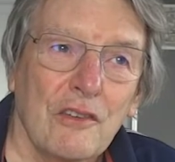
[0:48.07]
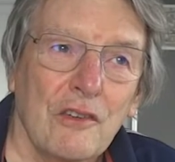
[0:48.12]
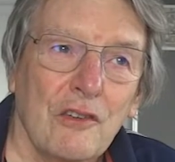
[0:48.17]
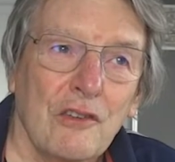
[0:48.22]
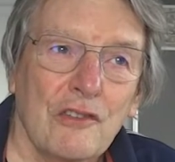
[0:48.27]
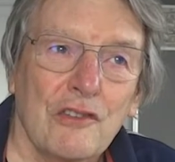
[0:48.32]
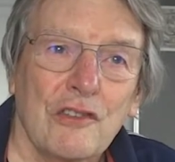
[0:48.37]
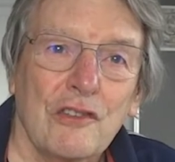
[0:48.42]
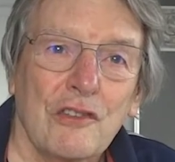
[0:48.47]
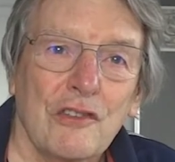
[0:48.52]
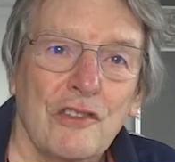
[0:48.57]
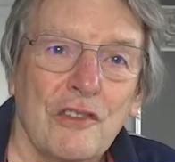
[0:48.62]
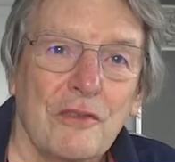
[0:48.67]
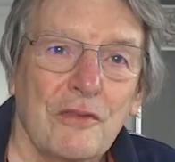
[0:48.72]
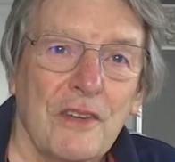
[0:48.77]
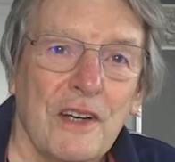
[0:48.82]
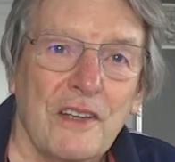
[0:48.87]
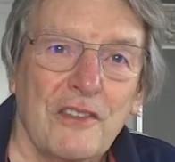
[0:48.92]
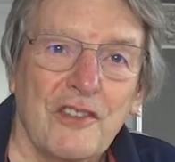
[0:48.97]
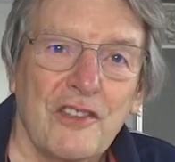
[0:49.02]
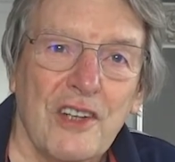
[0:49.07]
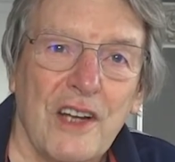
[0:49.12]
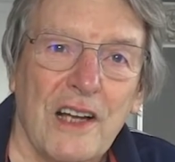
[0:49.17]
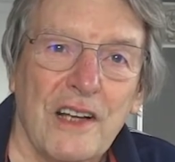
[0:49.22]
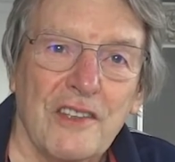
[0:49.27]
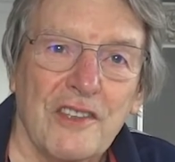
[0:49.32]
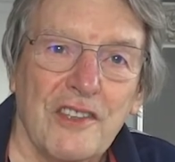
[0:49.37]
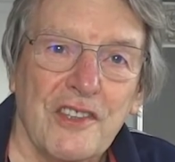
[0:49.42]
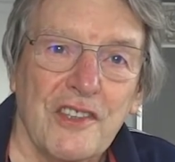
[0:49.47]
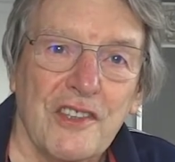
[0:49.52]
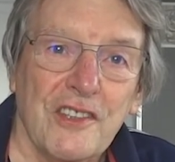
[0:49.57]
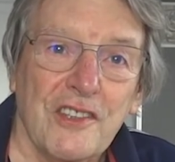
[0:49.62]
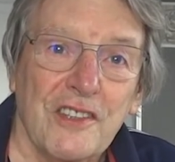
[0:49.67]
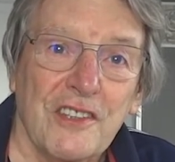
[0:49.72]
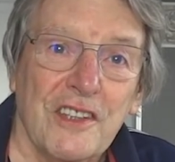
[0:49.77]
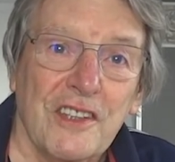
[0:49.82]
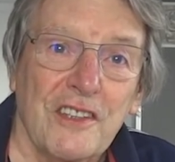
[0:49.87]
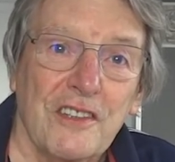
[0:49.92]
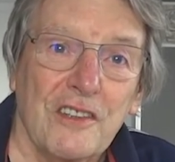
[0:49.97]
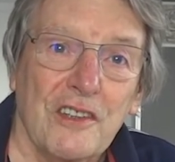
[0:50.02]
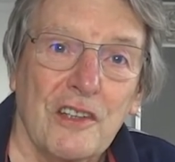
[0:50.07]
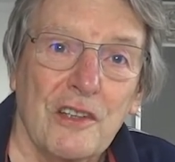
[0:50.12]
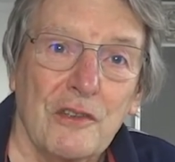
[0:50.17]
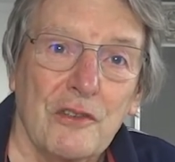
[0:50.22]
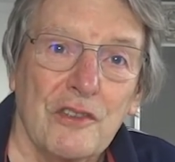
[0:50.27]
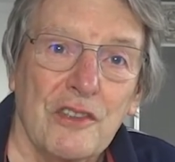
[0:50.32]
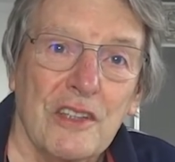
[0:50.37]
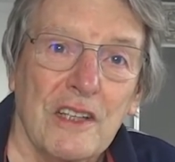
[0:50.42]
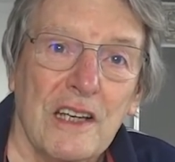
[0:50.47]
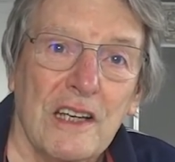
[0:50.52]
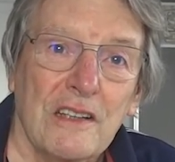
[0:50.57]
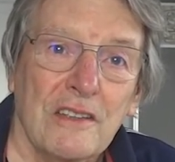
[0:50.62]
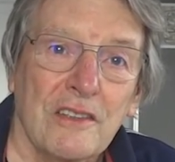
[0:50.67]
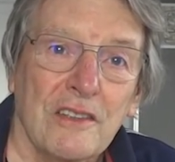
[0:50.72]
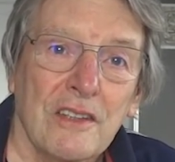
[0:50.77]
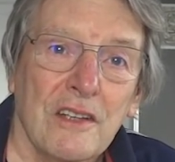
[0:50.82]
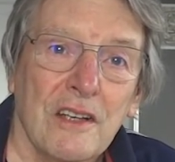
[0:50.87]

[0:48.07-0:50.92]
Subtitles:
all sorts of franchises as it did in those days.